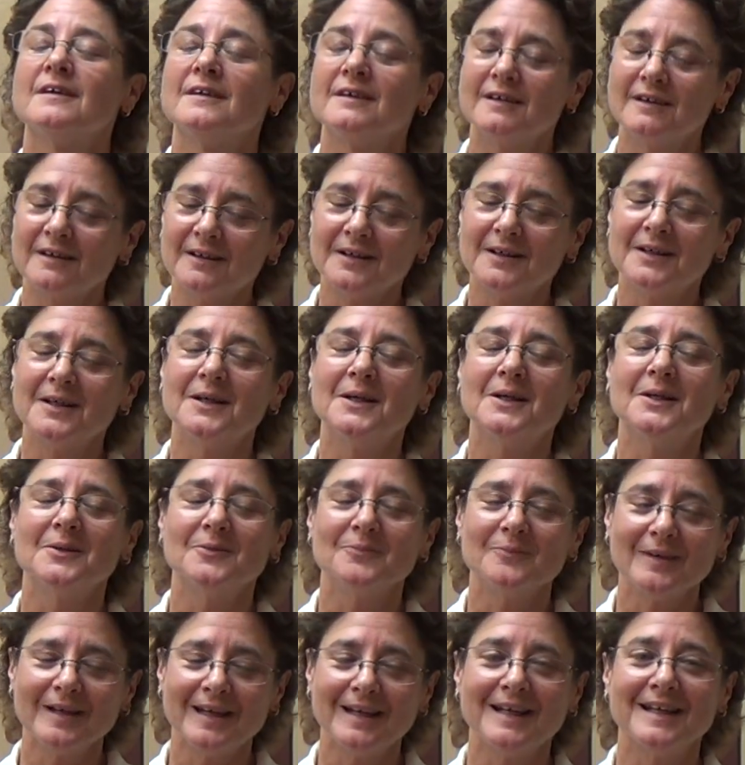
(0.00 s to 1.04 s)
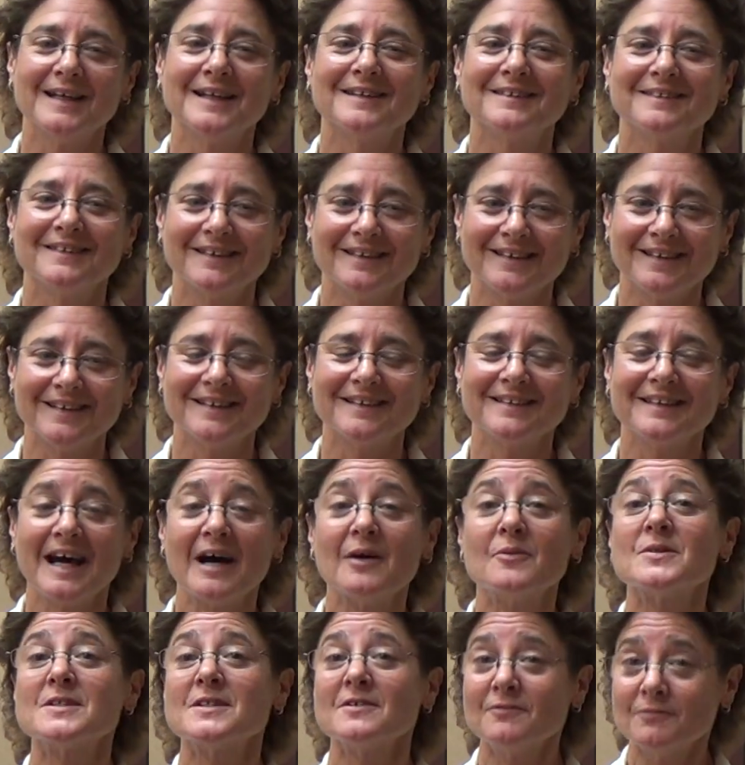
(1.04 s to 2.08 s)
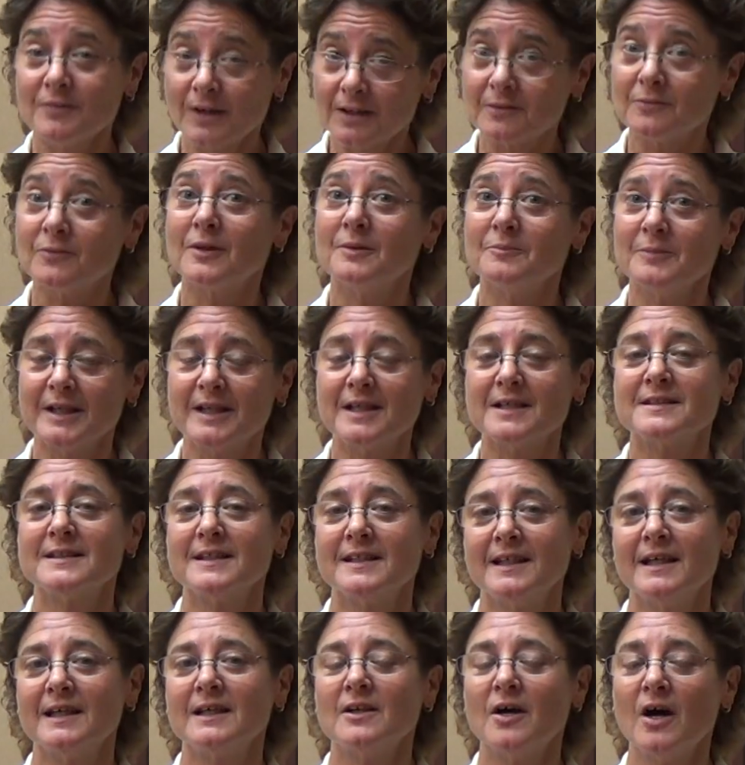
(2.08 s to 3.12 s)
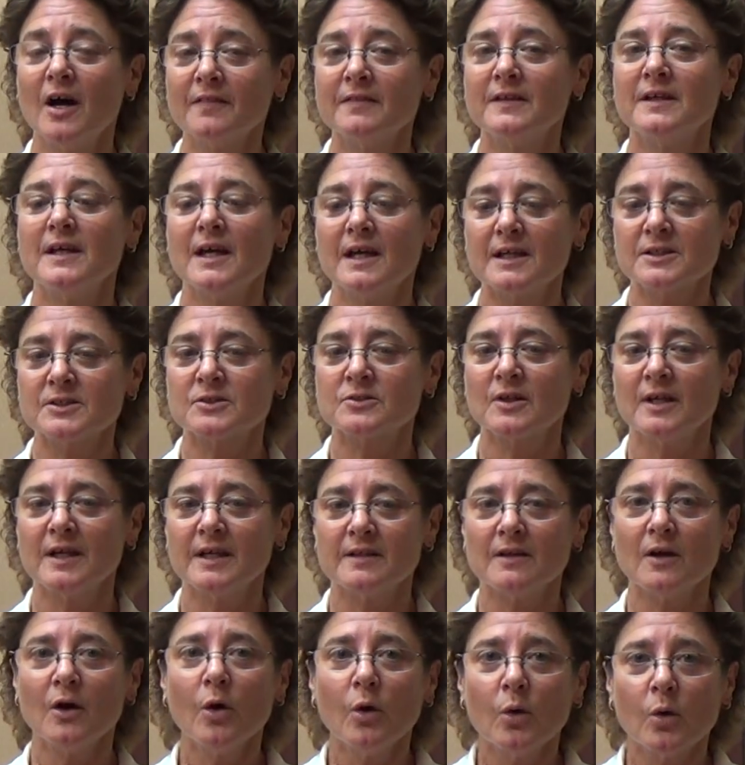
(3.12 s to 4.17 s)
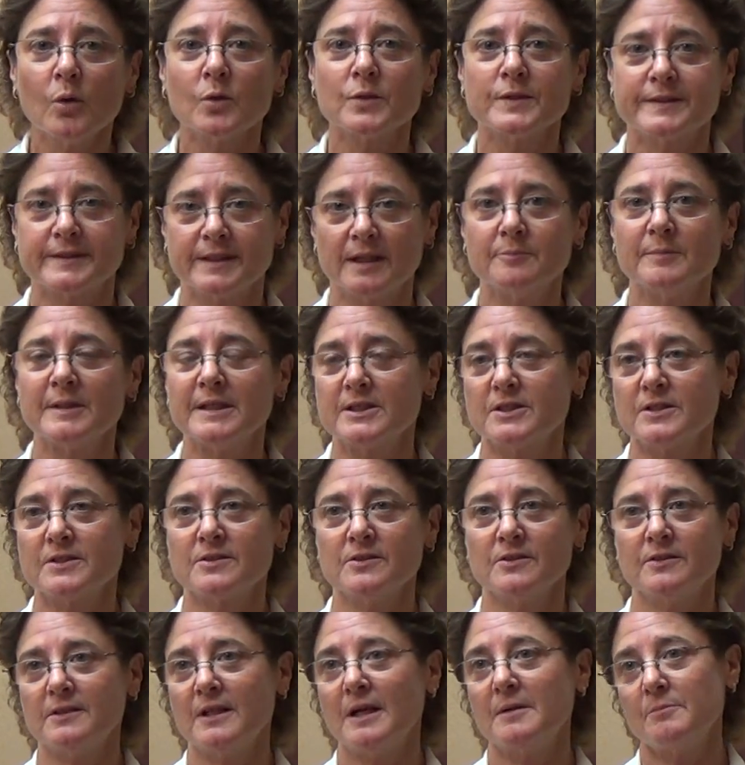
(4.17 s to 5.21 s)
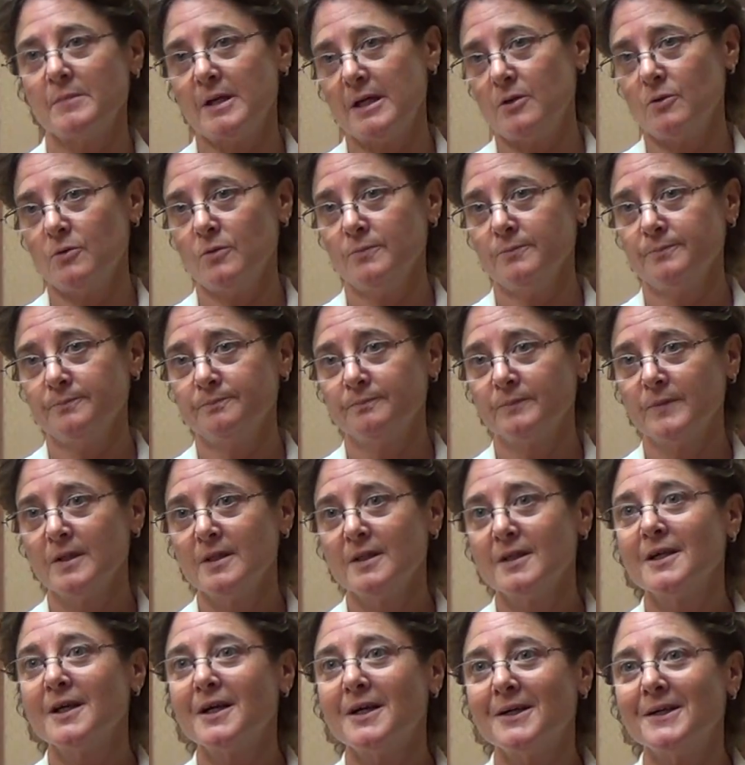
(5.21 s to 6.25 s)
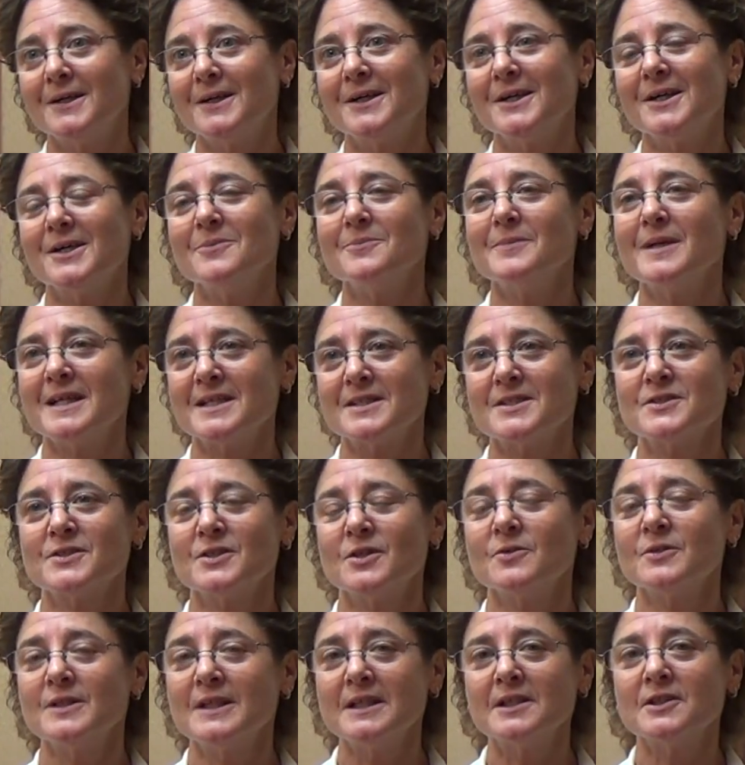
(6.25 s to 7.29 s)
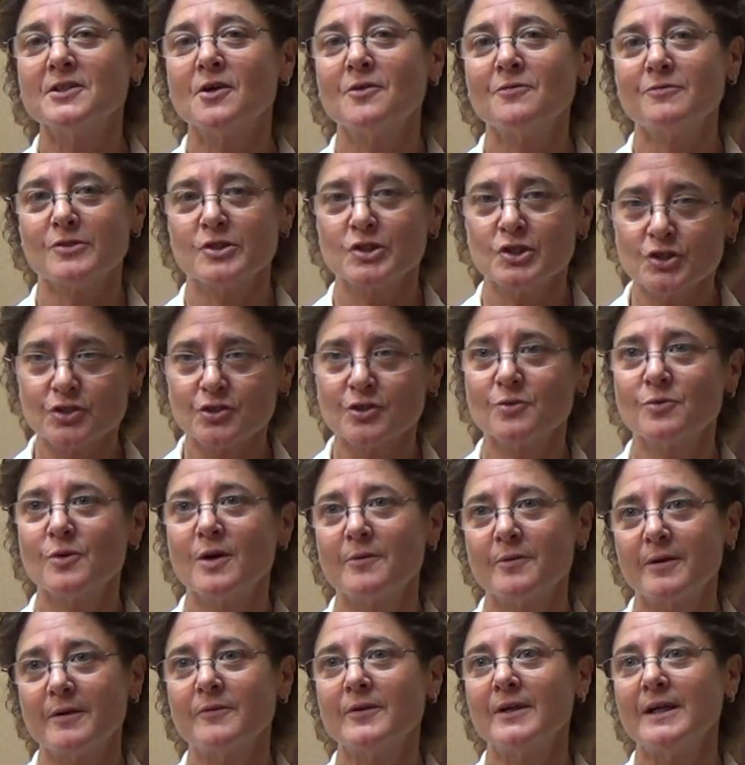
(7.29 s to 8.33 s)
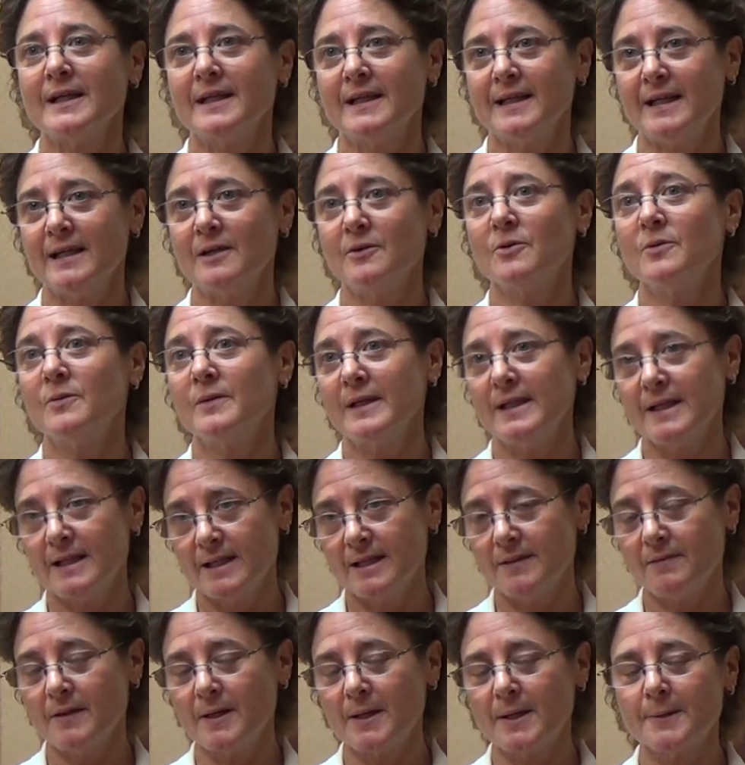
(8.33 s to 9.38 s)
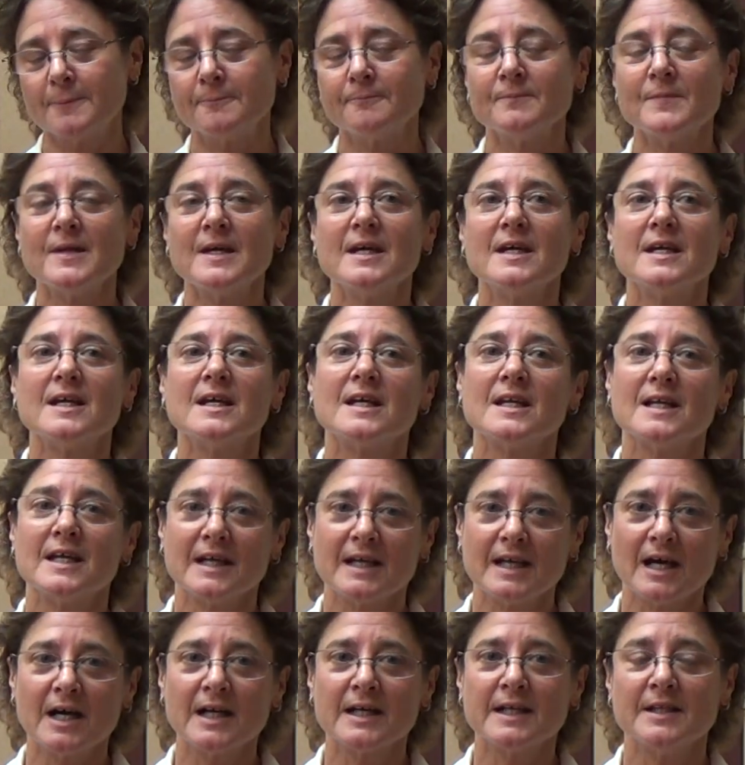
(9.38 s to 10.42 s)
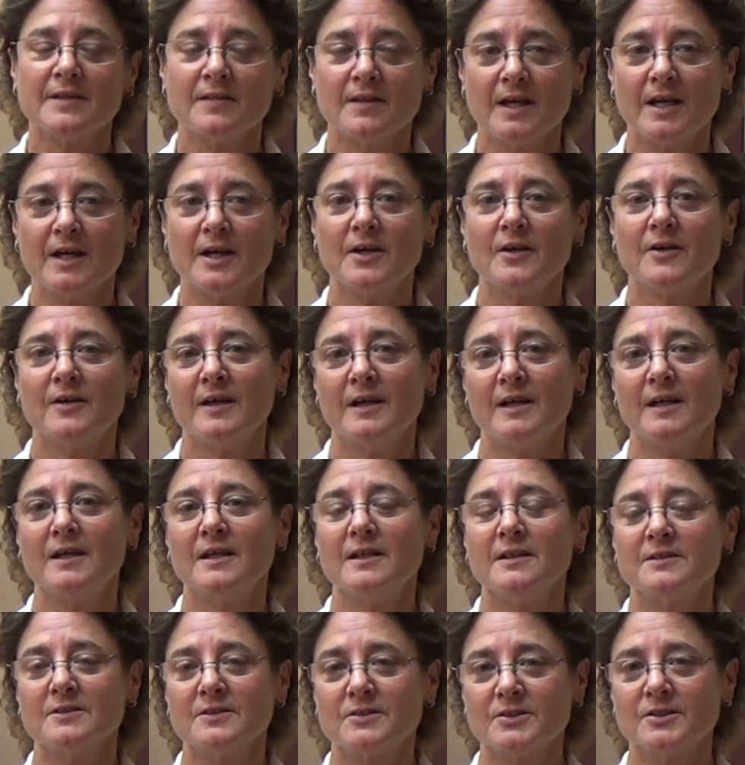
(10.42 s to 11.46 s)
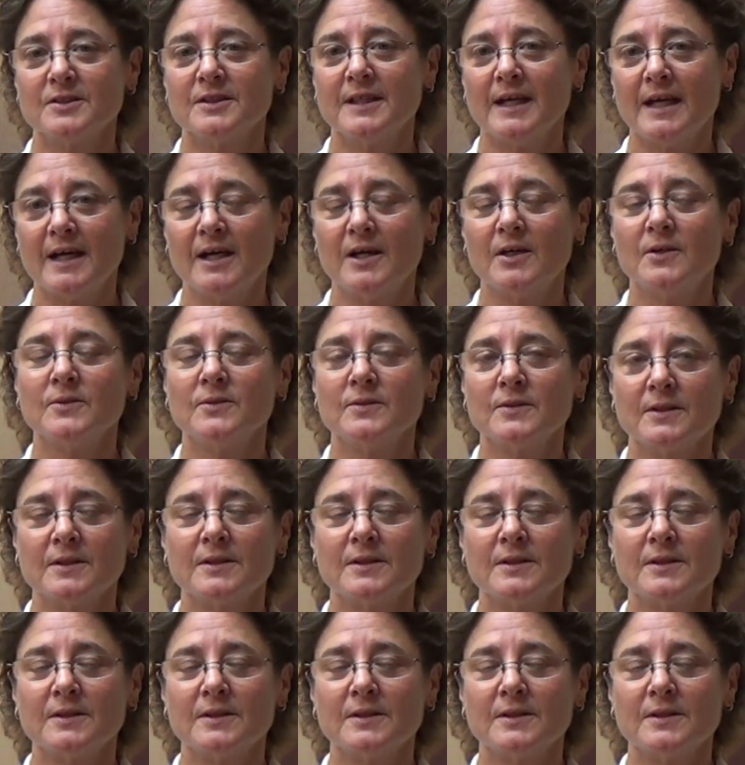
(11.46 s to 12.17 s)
And that was a fun one because again, on the X-ray, the whole stomach just looked like metal, and so we didn't know for sure what we were going to get when we get in there. And I got in there and took out,